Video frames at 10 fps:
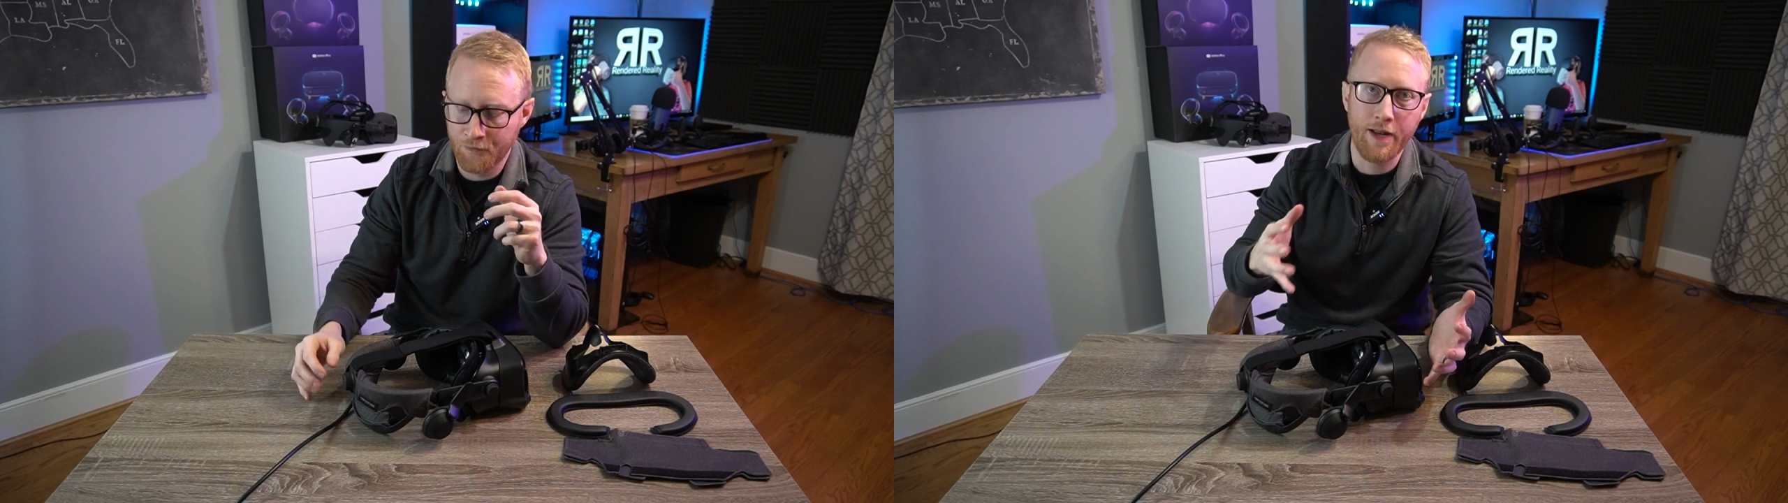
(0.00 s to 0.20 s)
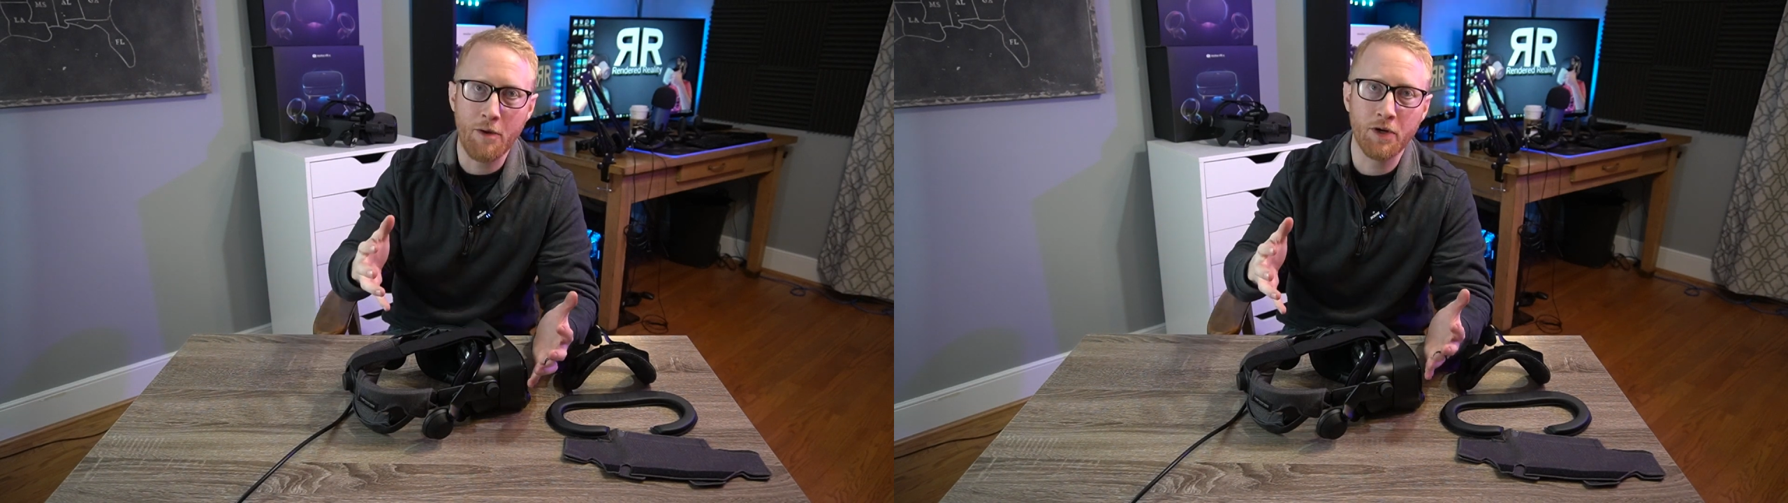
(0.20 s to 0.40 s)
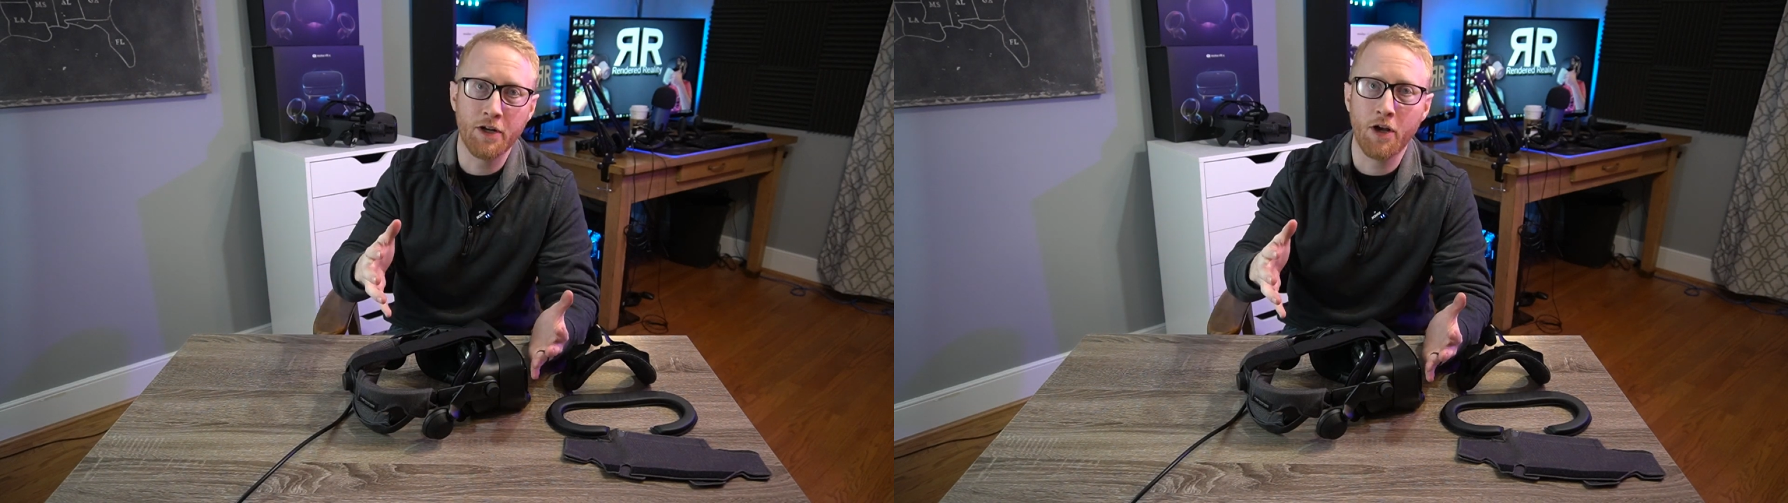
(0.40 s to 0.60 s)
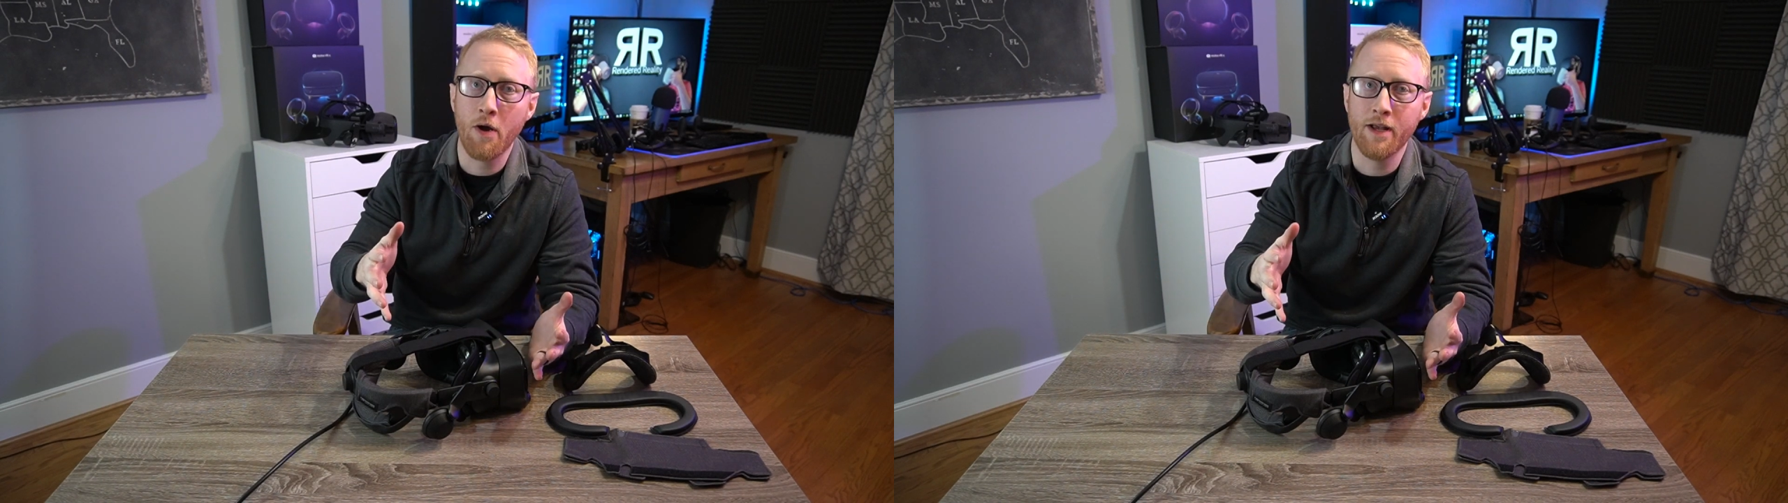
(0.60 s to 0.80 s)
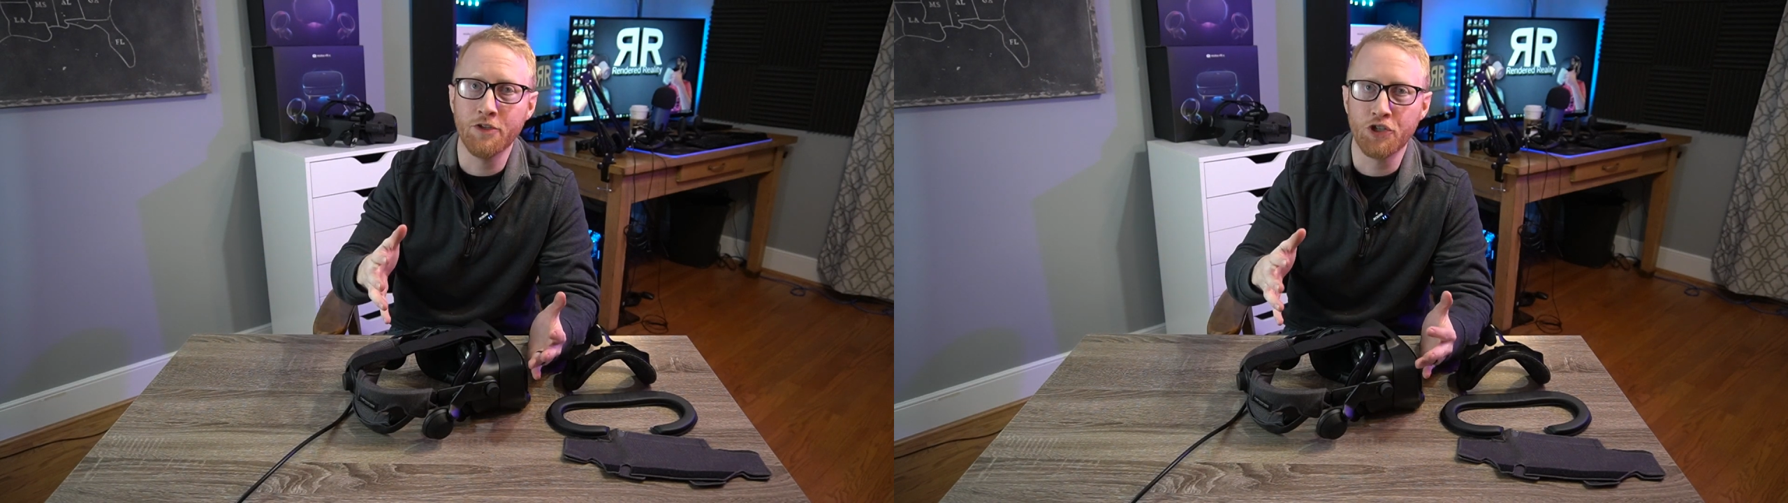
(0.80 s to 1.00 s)
Now we're gonna go
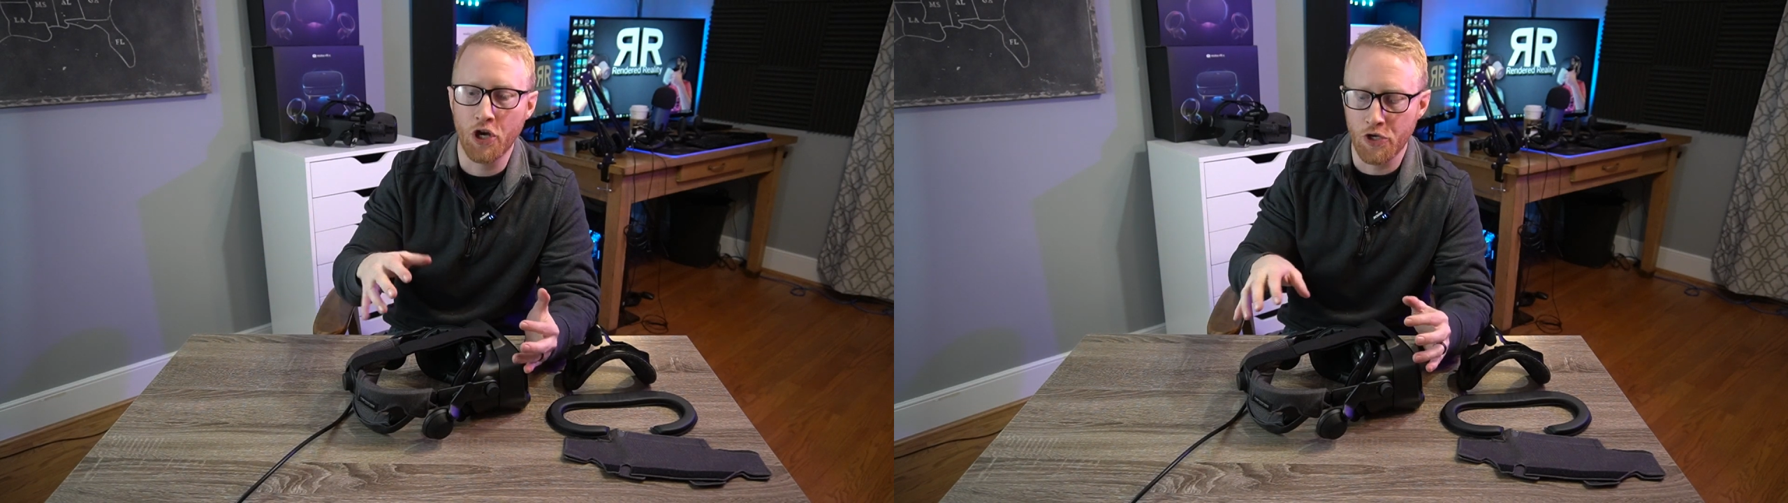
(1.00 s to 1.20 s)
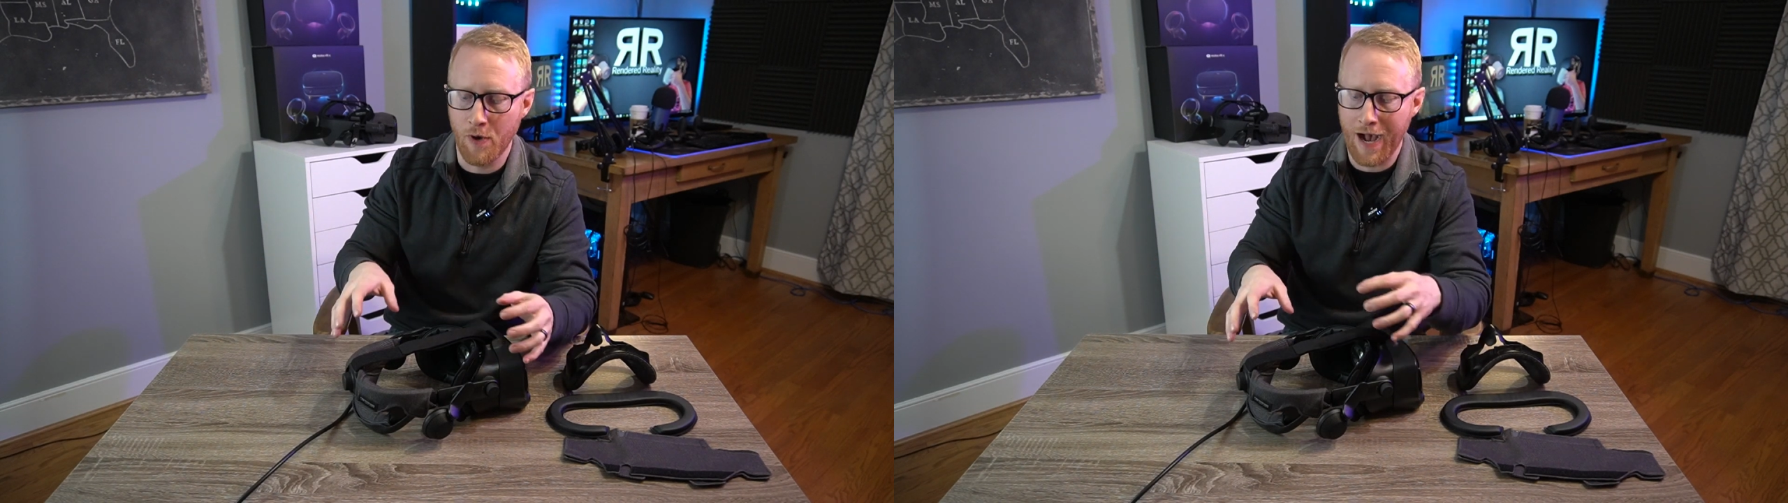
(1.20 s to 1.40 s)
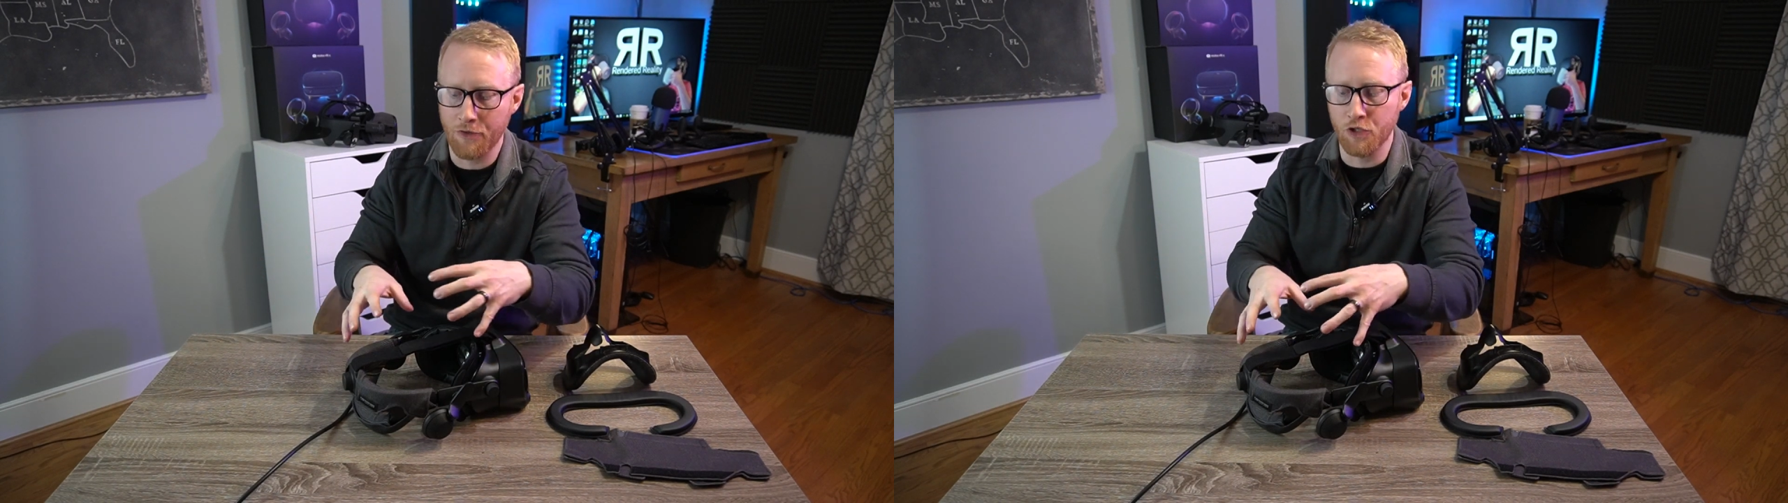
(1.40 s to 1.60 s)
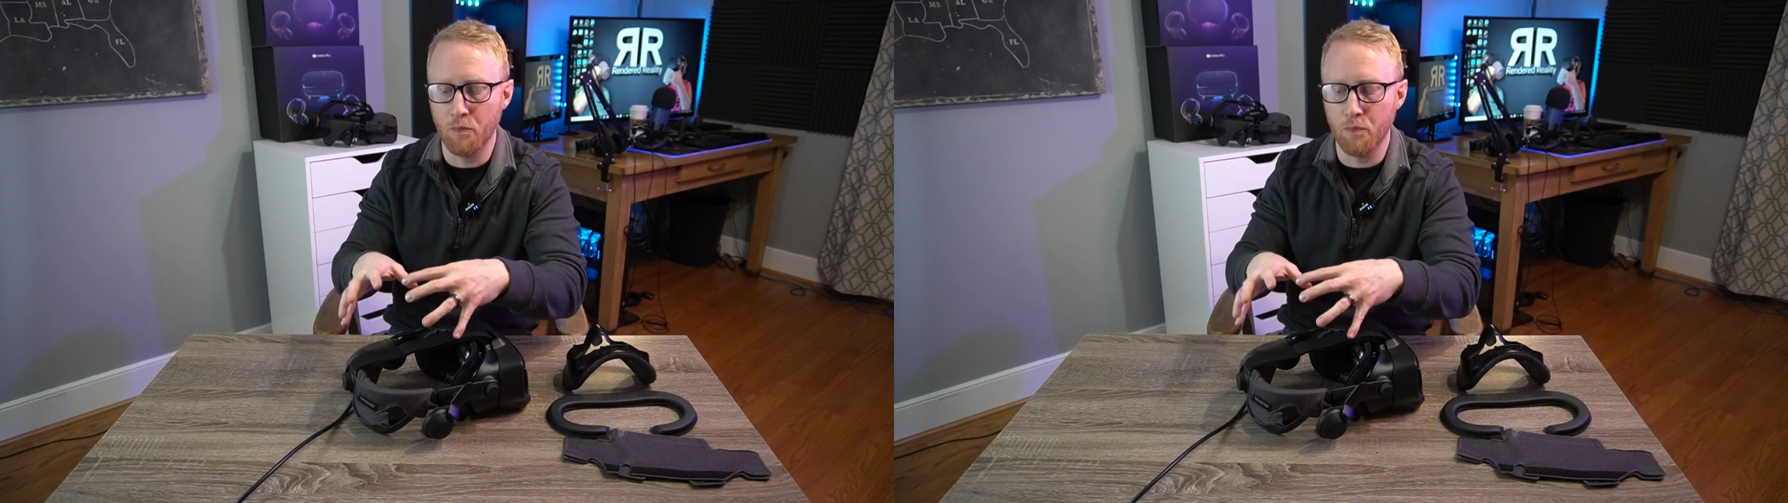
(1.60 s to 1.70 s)
ahead and show you how to